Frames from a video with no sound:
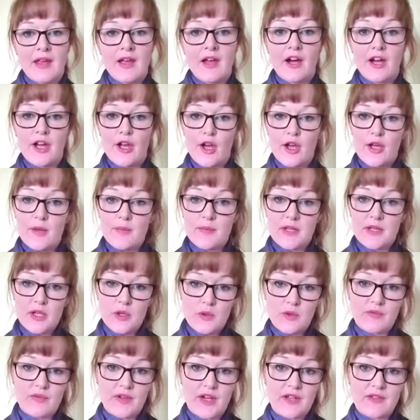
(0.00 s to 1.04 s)
I hope that you
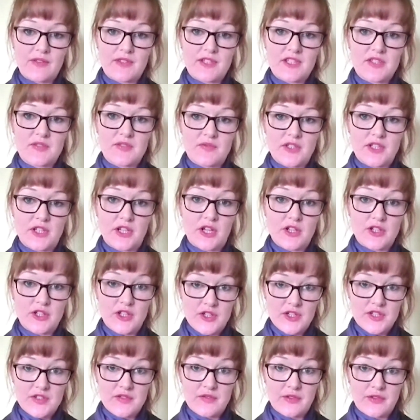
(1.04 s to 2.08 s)
have found this video
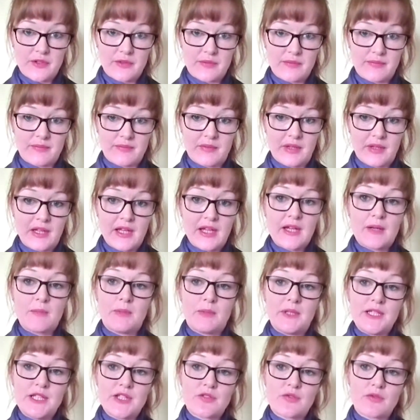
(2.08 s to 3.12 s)
useful.
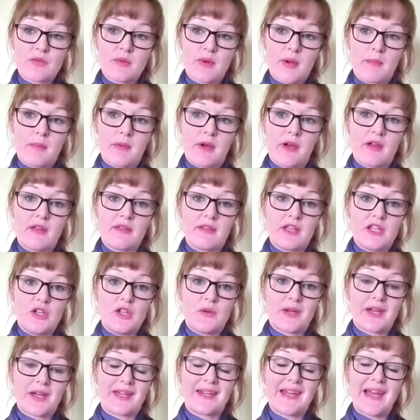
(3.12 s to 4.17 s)
Please remember that you
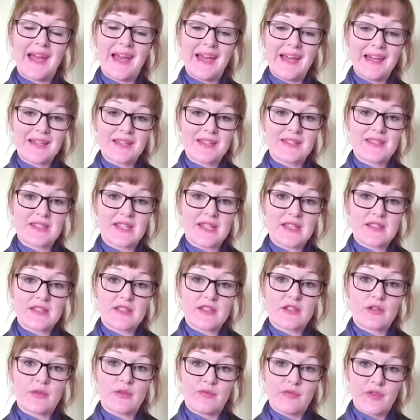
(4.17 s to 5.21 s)
can access
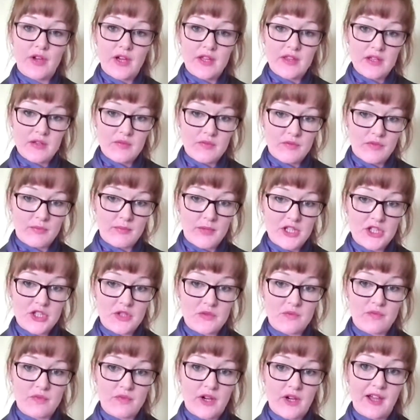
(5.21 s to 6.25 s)
the further
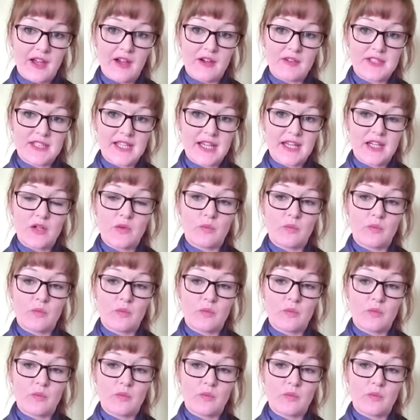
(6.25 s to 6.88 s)
information via our TENA